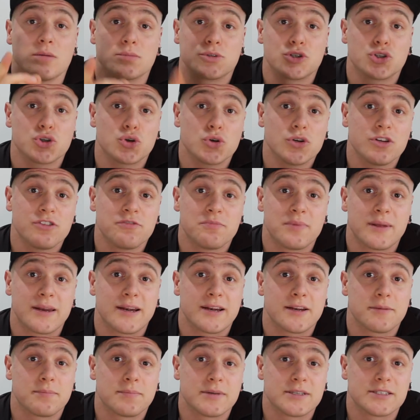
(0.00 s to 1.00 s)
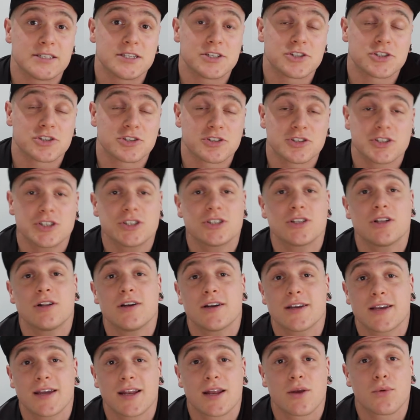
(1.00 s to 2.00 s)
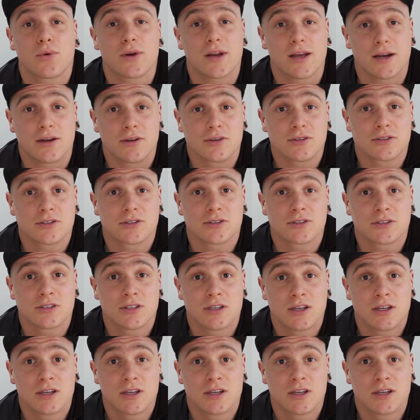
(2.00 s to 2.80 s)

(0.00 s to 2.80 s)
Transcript: I'm sure you've been in a position just like anyone else